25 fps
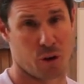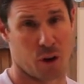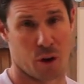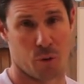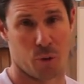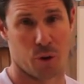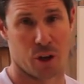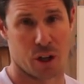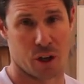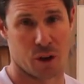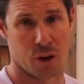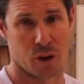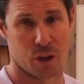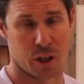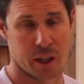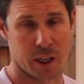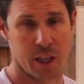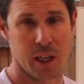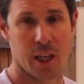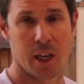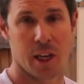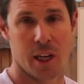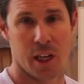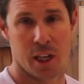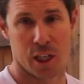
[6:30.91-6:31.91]
die really
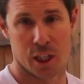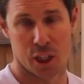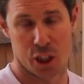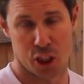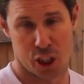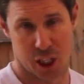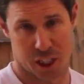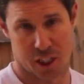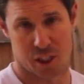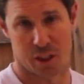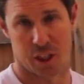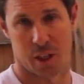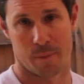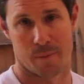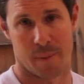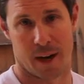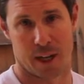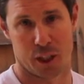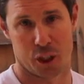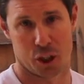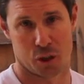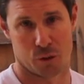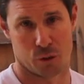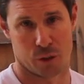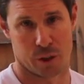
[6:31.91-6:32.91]
early, just eat
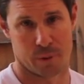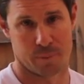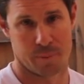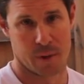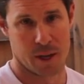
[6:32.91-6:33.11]
margarine.